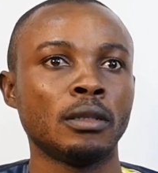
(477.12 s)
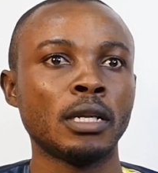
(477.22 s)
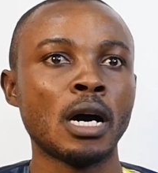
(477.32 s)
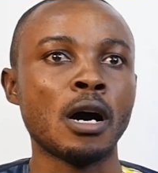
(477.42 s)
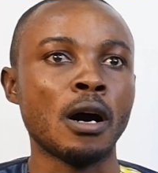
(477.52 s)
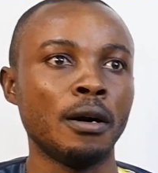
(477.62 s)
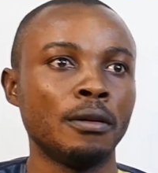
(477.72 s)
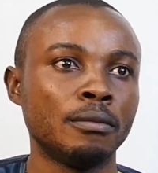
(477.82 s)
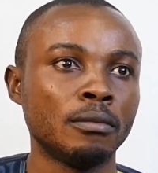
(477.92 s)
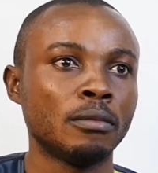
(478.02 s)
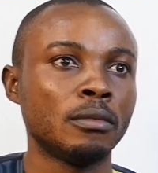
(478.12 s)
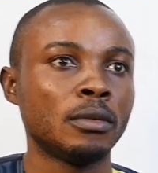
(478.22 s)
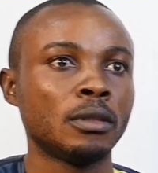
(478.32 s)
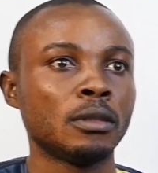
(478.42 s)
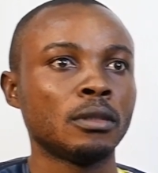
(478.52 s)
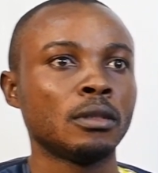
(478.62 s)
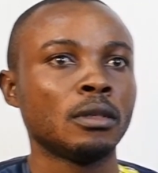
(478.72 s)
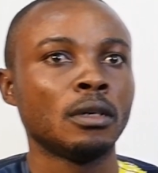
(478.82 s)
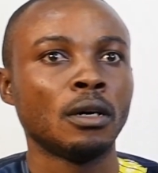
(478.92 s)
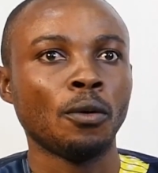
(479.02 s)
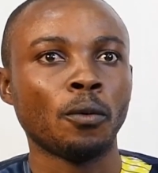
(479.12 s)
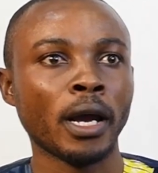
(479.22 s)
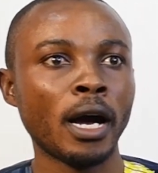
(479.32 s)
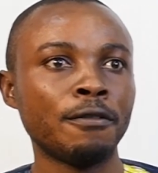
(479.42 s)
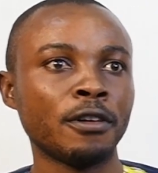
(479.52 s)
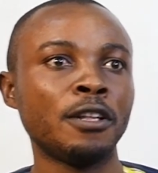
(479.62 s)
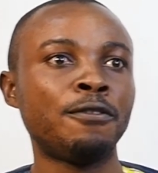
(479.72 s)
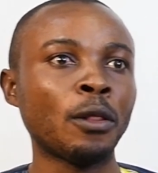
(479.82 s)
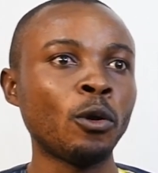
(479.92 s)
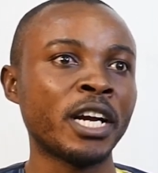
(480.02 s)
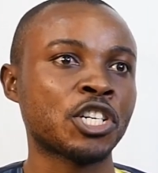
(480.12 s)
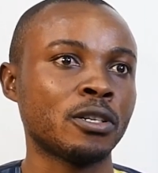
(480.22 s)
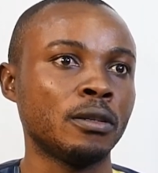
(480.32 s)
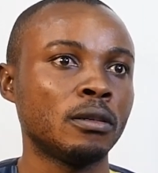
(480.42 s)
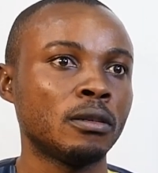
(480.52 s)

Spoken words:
Now, we have an evaluation.